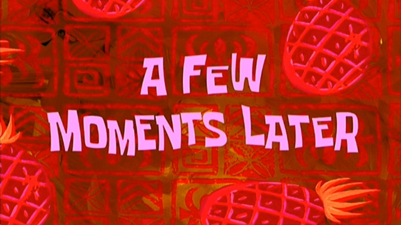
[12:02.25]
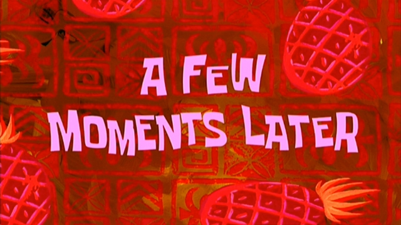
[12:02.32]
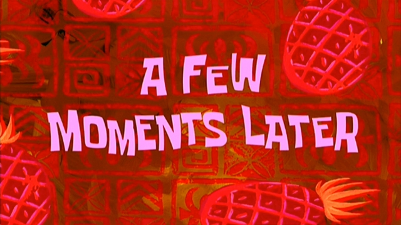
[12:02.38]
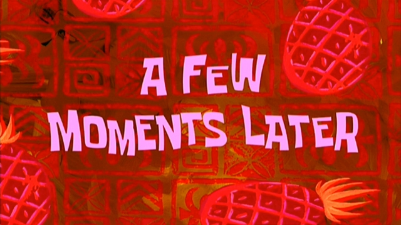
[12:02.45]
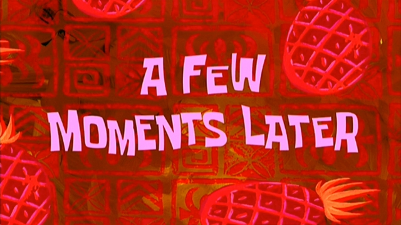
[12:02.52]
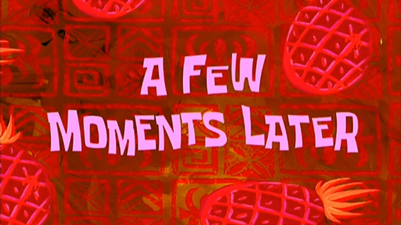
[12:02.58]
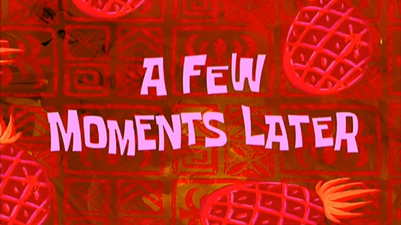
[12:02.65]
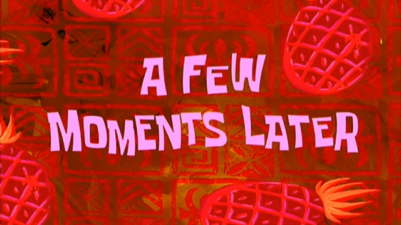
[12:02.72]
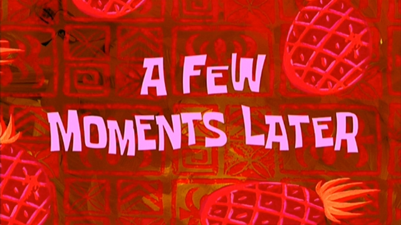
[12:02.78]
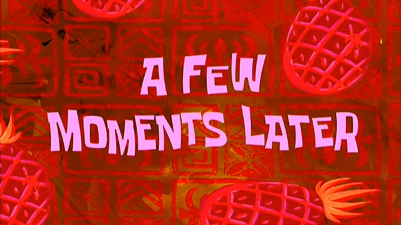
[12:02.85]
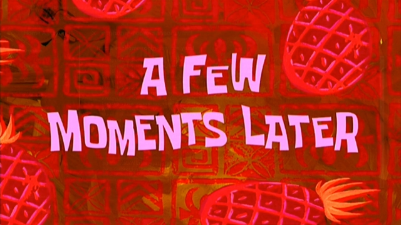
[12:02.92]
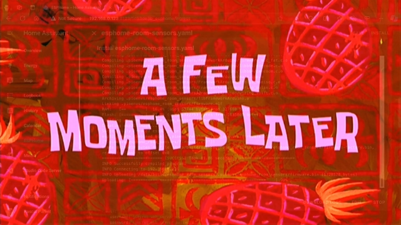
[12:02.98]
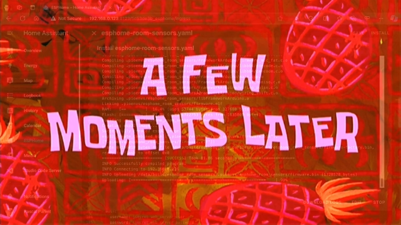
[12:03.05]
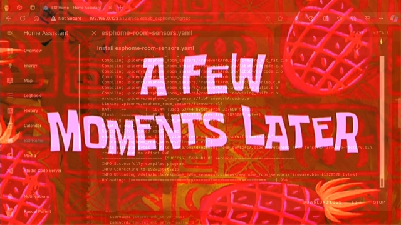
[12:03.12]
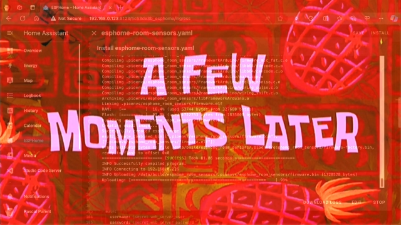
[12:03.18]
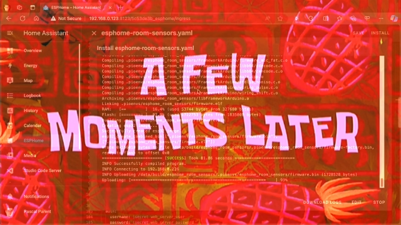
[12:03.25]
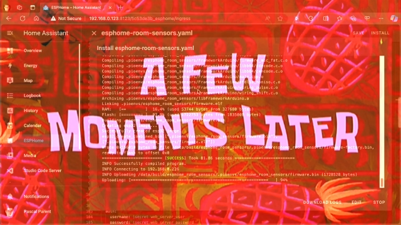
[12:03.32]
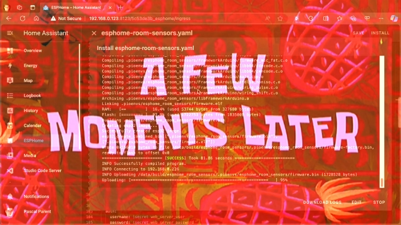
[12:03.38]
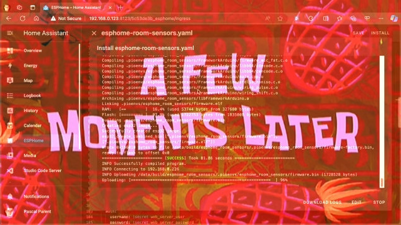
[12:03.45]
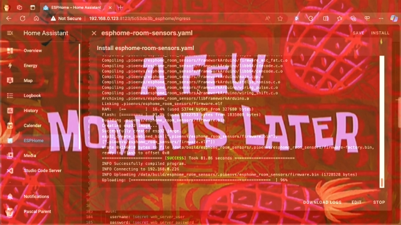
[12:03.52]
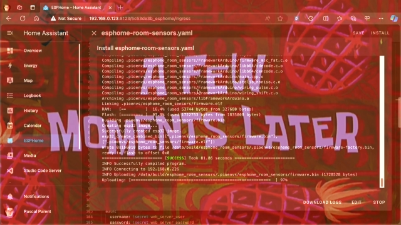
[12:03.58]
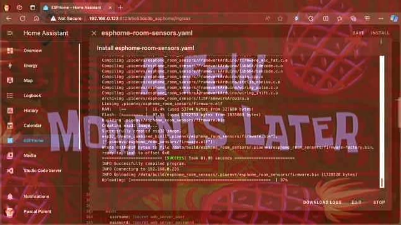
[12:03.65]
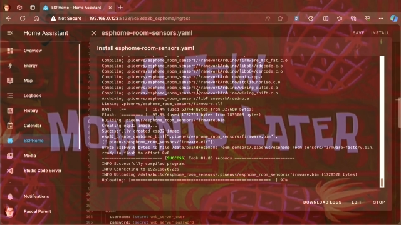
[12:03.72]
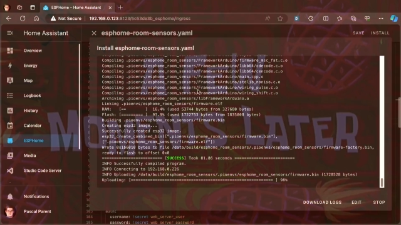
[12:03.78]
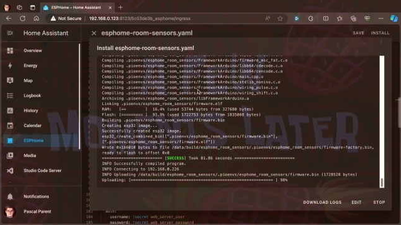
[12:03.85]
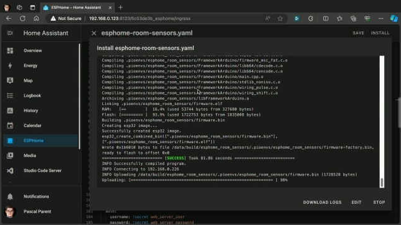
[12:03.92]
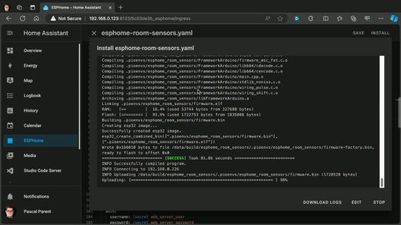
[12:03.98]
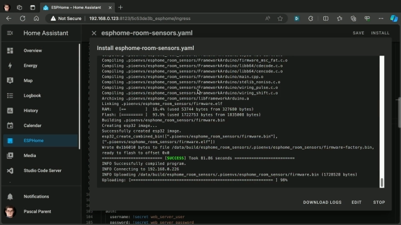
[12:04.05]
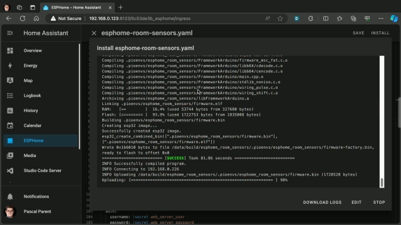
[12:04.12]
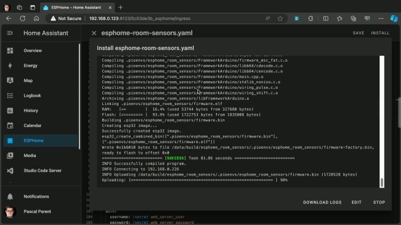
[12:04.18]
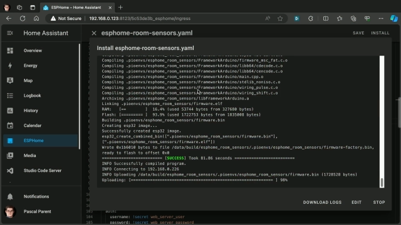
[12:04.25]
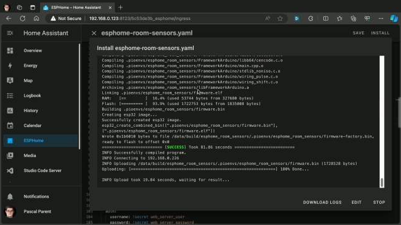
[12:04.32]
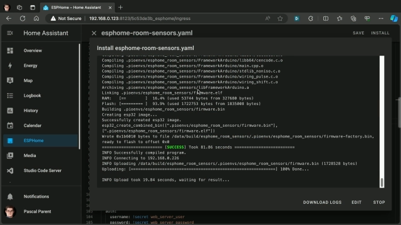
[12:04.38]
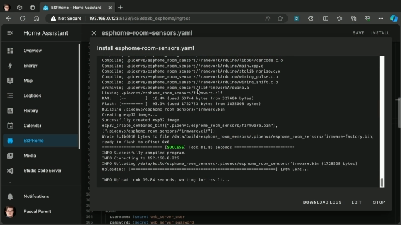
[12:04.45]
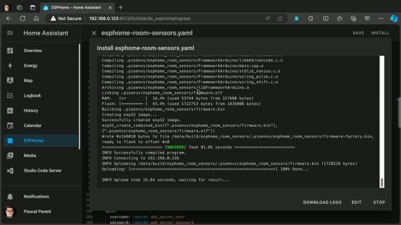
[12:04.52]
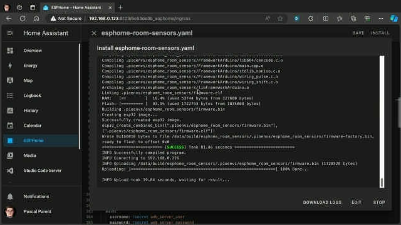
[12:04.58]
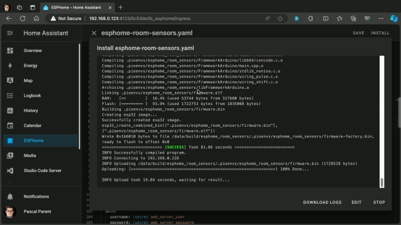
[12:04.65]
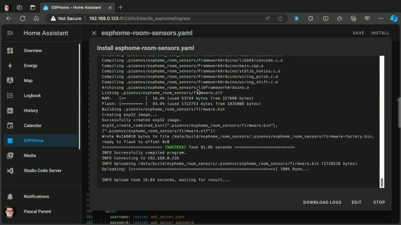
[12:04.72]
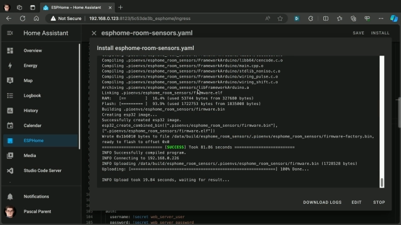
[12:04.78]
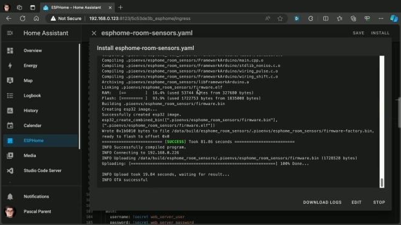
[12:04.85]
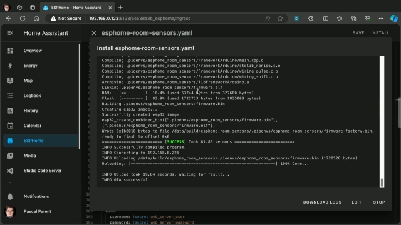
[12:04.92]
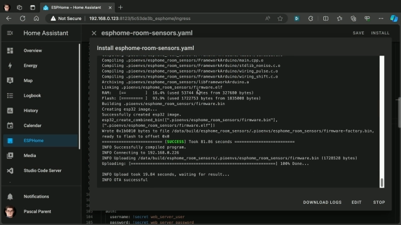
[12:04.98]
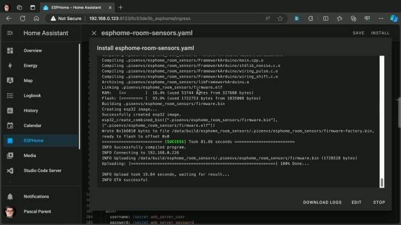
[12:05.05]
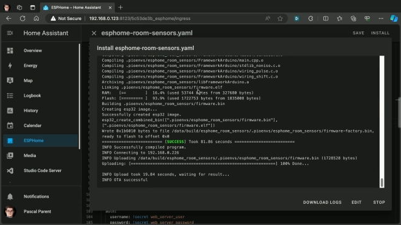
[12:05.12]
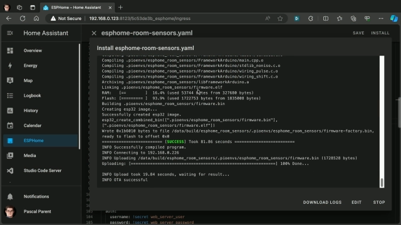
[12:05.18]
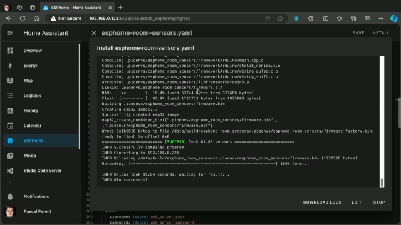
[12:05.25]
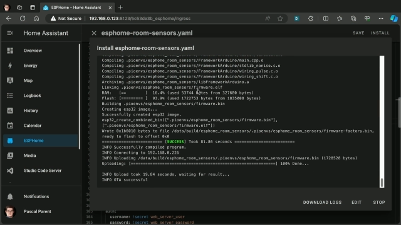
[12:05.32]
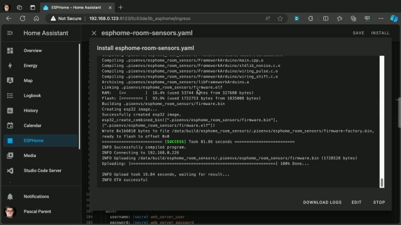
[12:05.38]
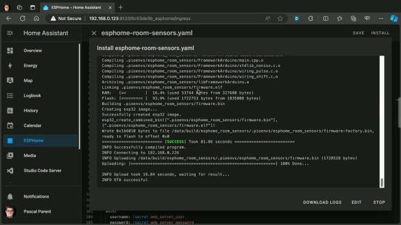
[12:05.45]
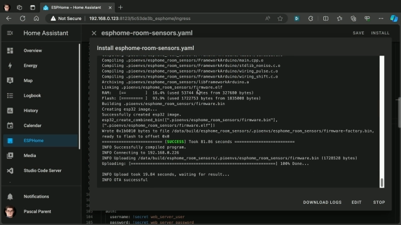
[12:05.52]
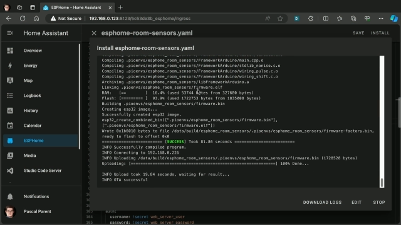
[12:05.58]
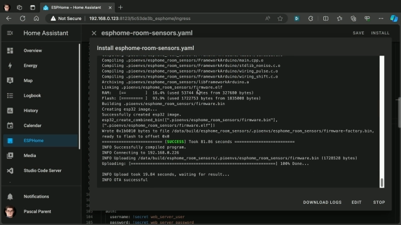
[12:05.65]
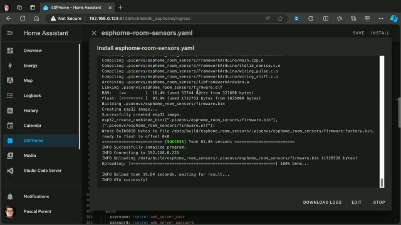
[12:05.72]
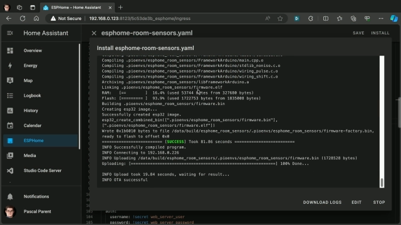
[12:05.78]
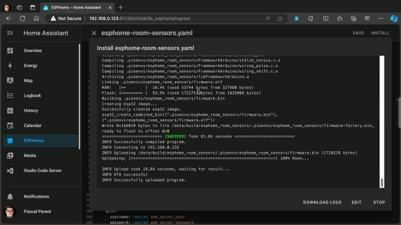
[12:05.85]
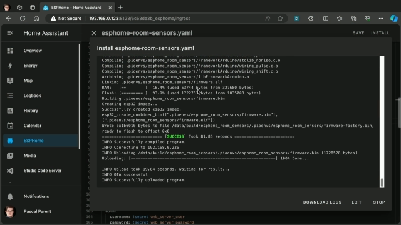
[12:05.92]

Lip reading: Nobody's mouth can be seen.